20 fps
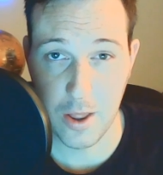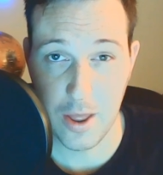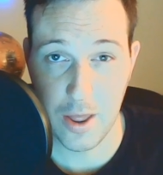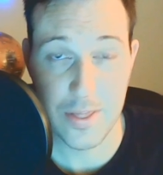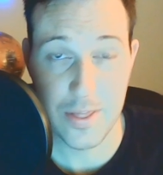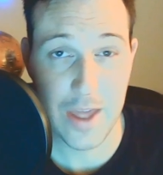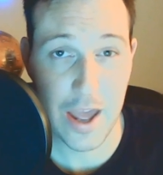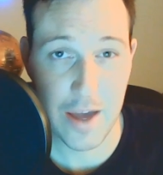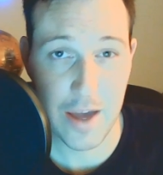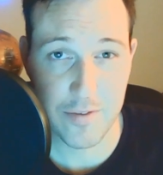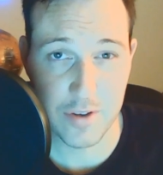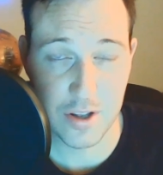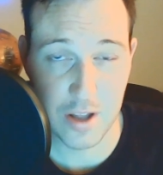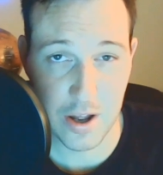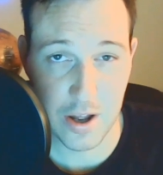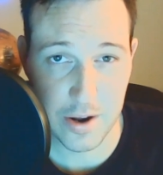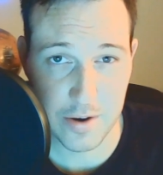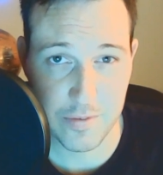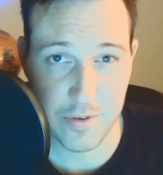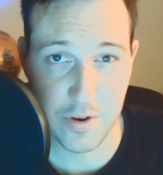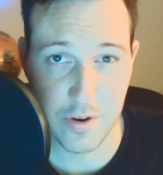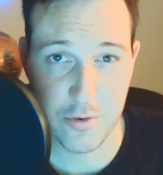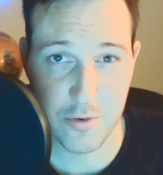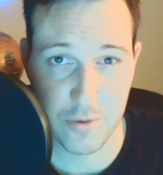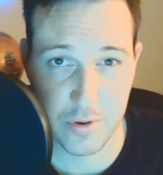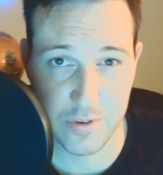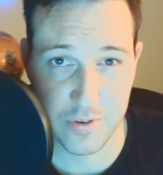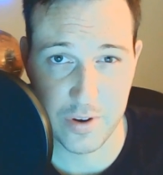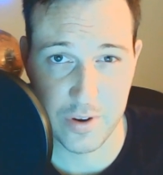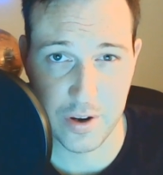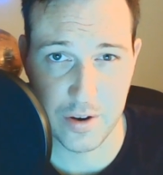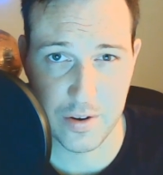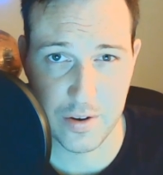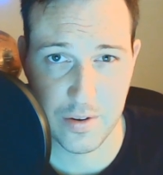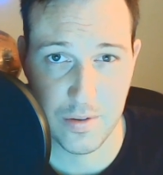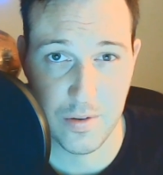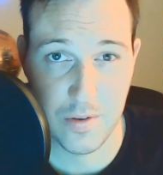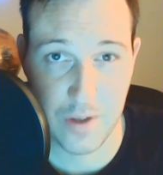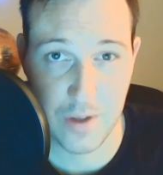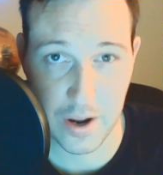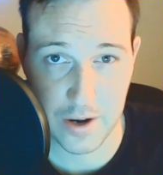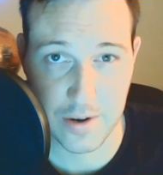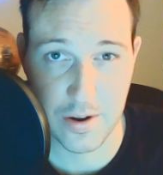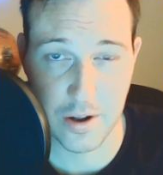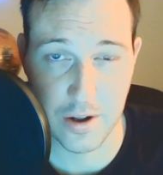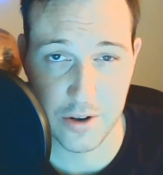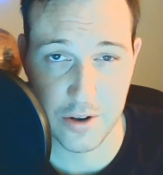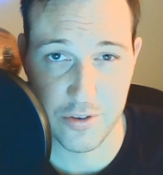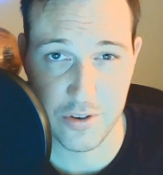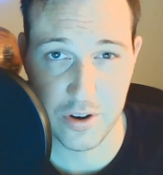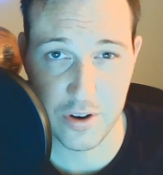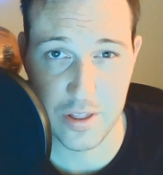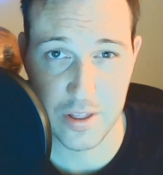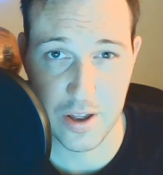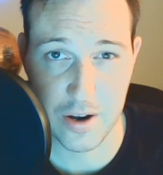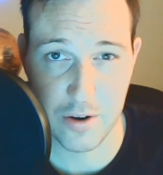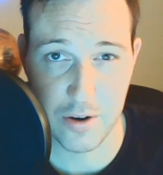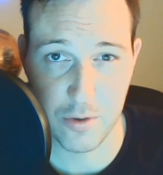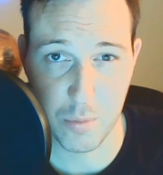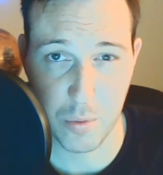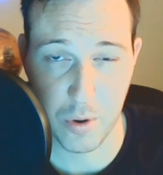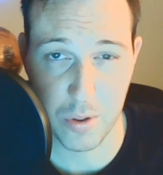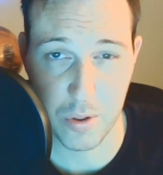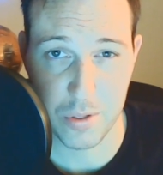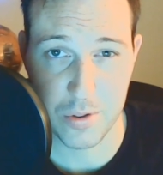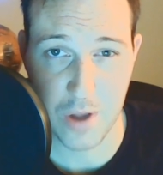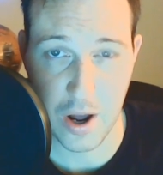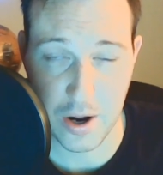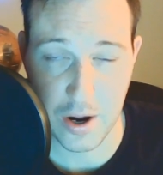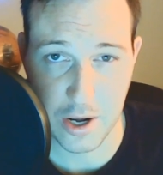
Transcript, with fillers: they have a lot of interesting technology that is worth talking